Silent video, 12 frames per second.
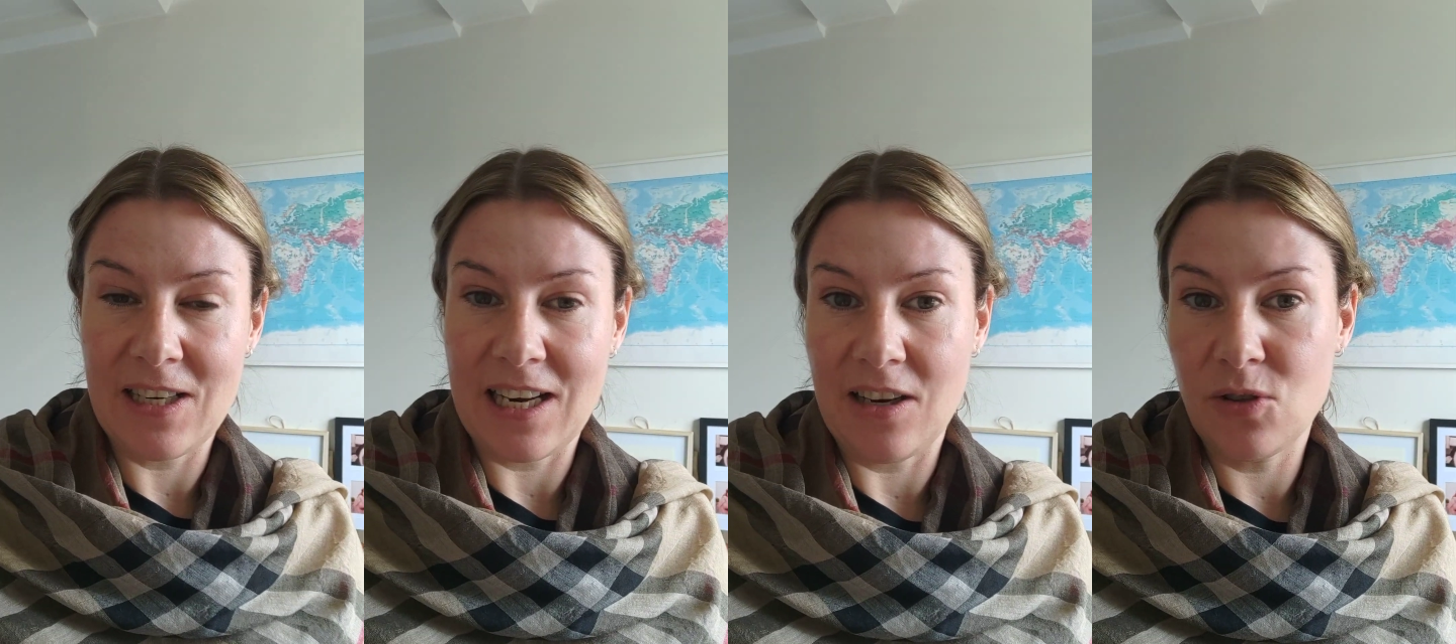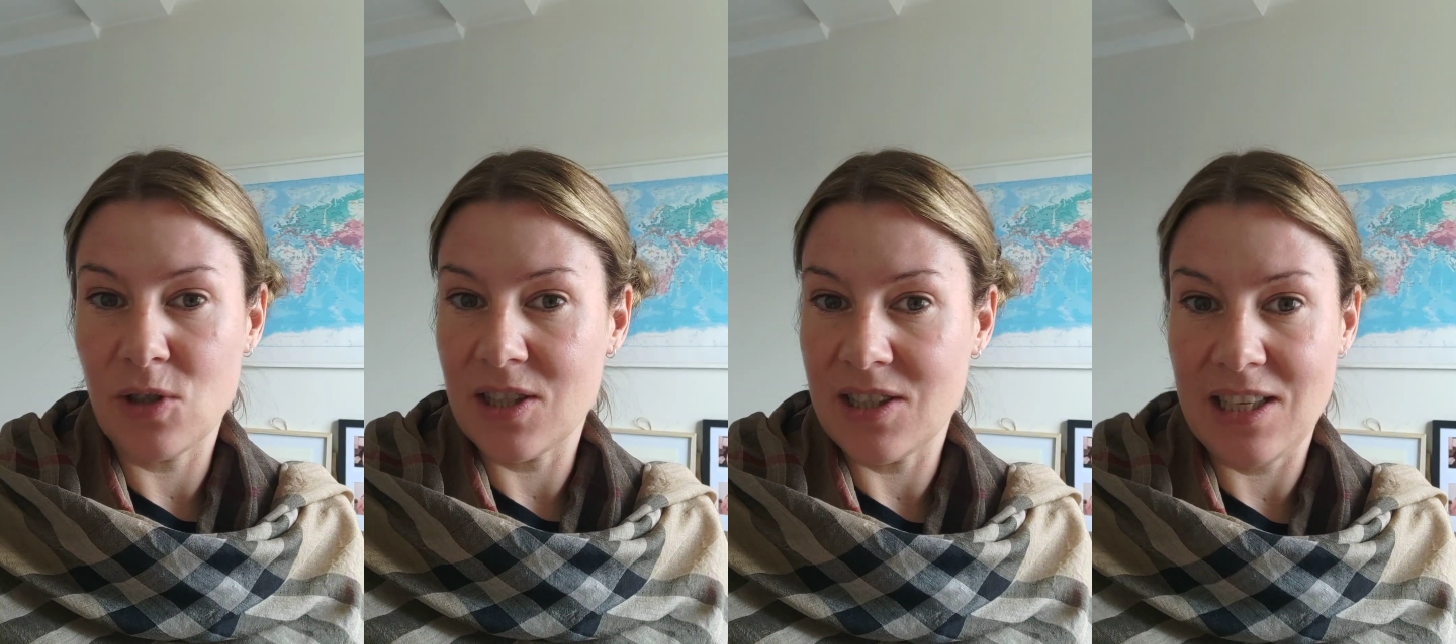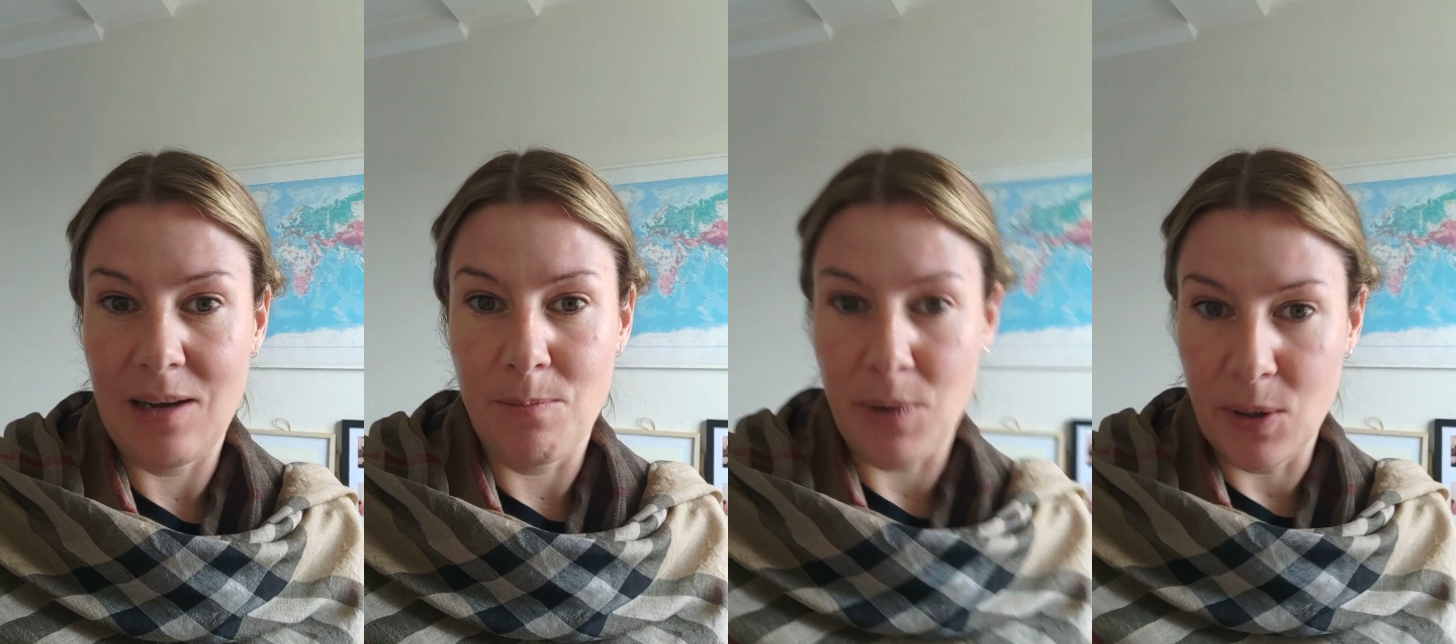
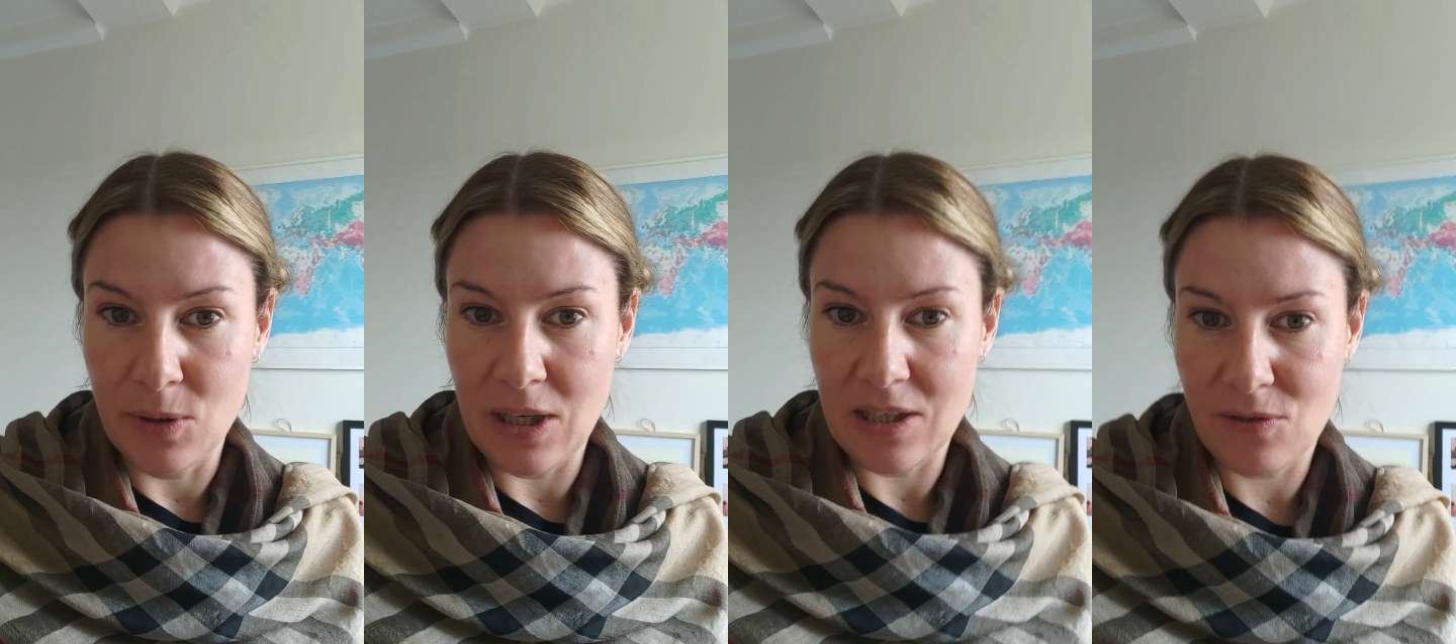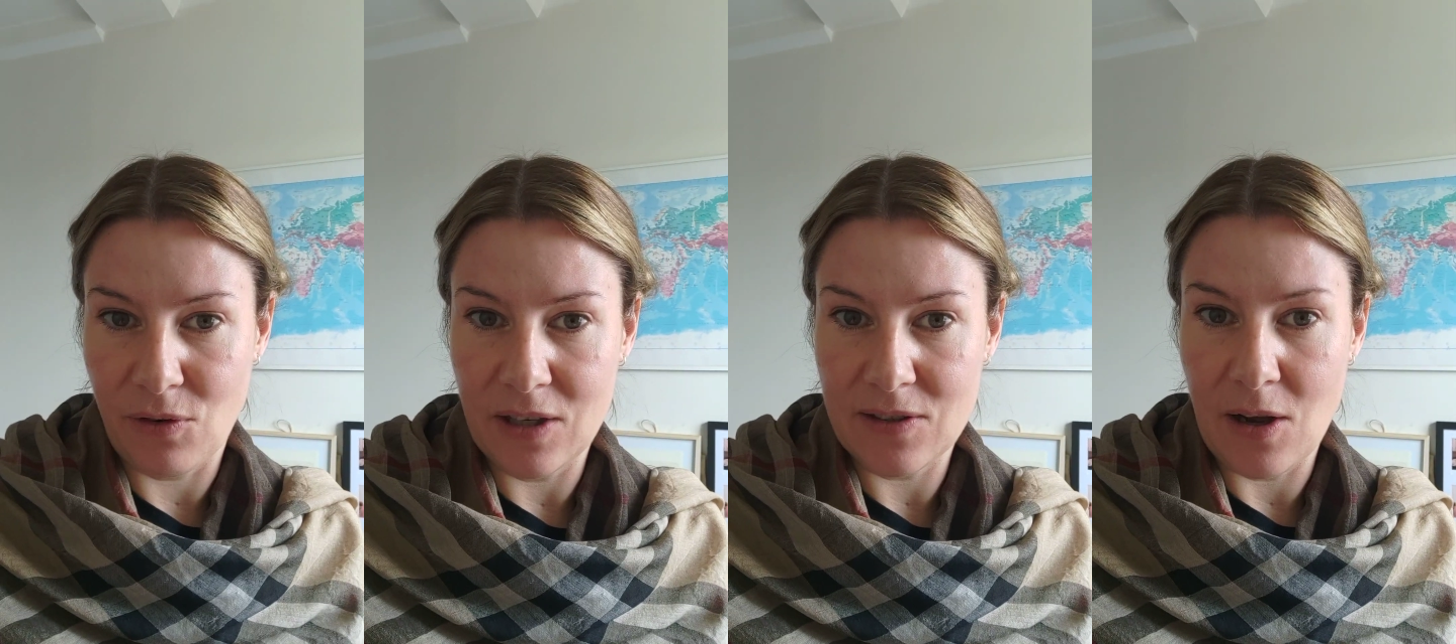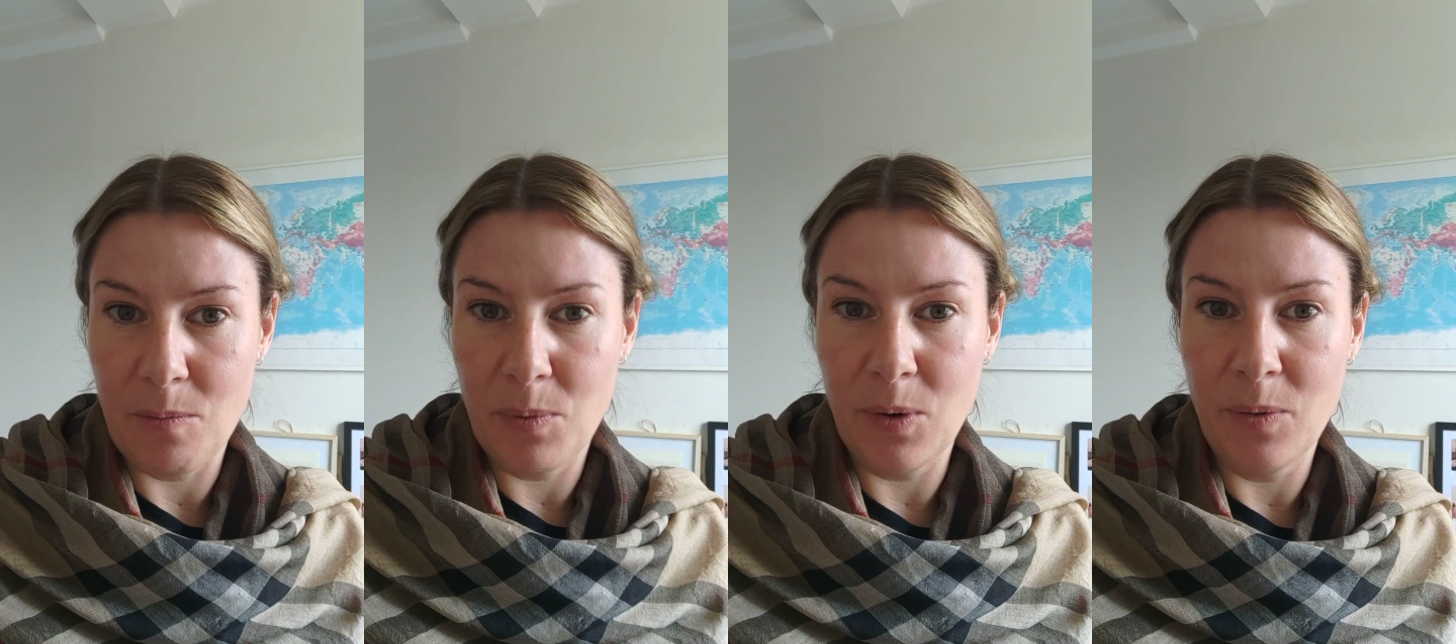electricity in buildings, for
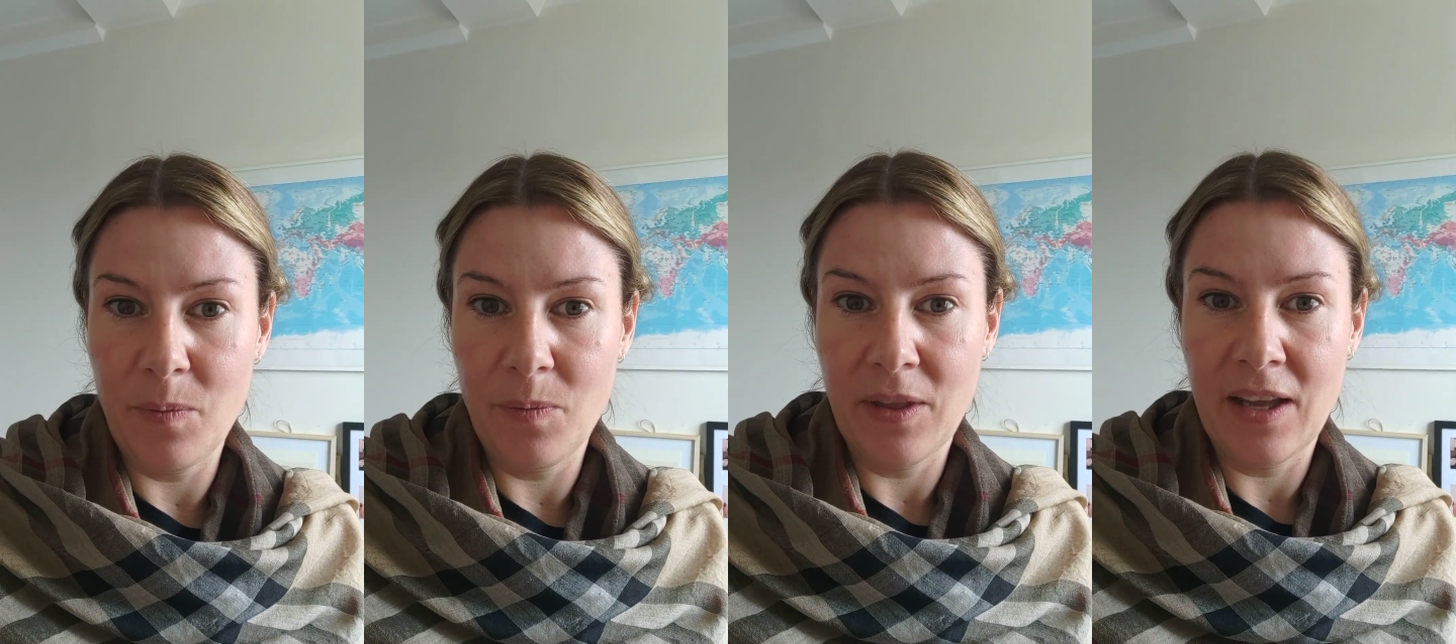example.